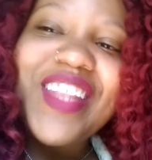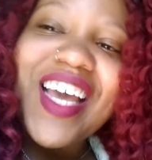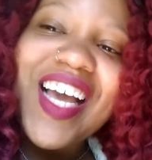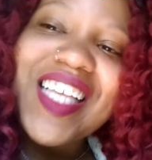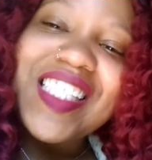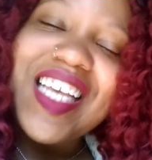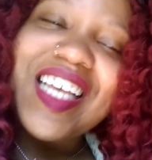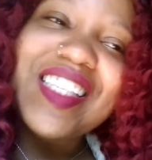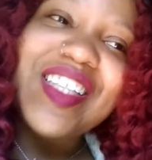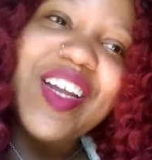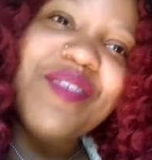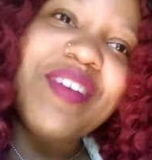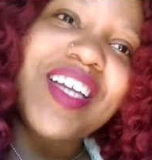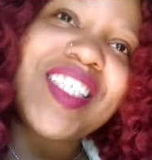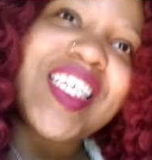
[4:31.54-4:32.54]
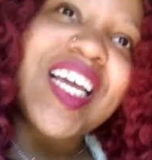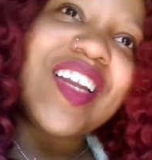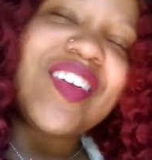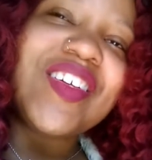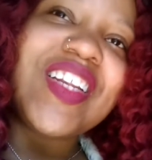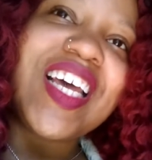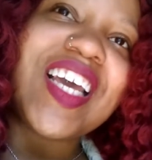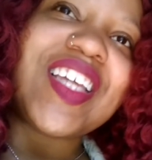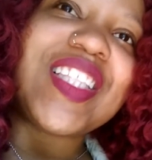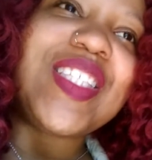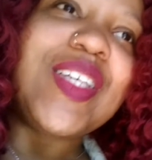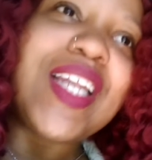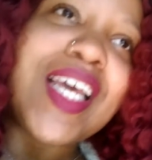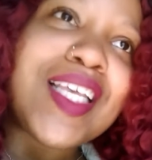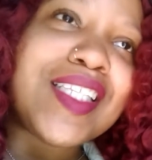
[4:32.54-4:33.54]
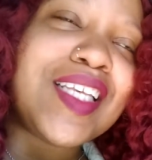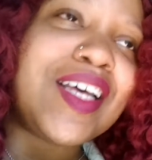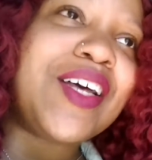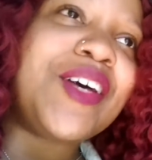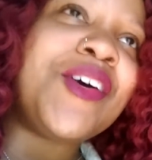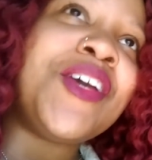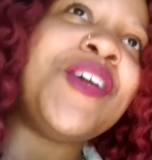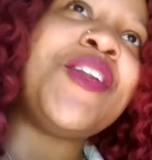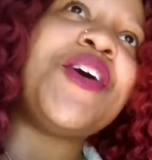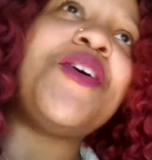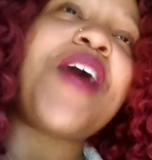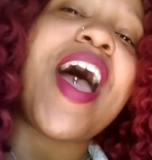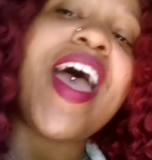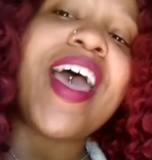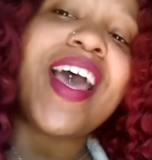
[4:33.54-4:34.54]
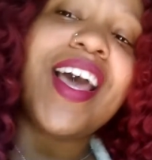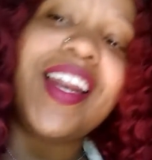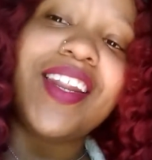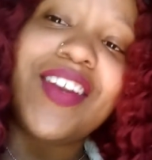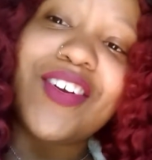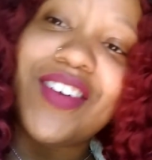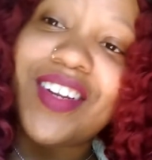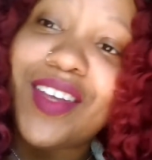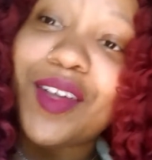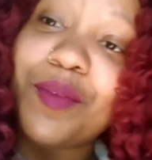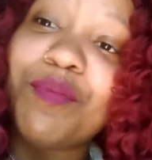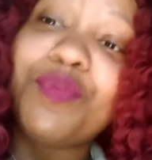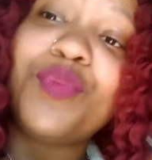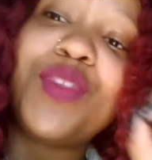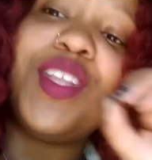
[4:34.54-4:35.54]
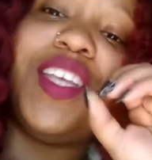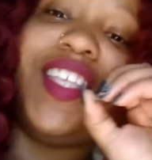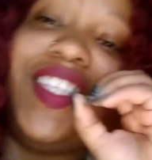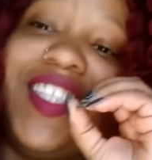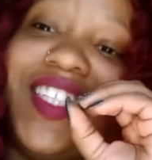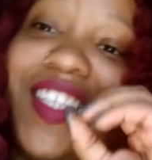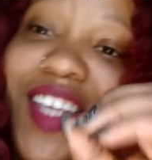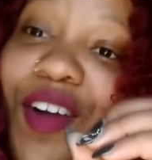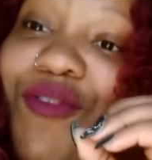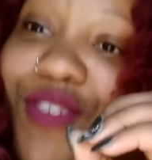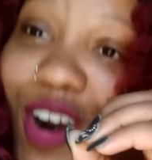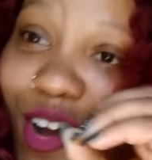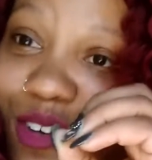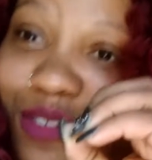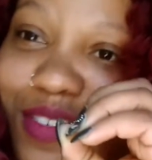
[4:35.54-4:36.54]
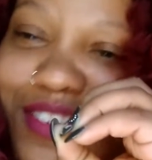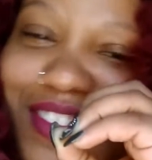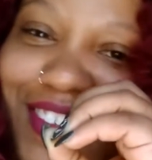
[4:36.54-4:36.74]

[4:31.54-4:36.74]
like I said, I started my channel, like, 2 days ago. You know, I had literally zero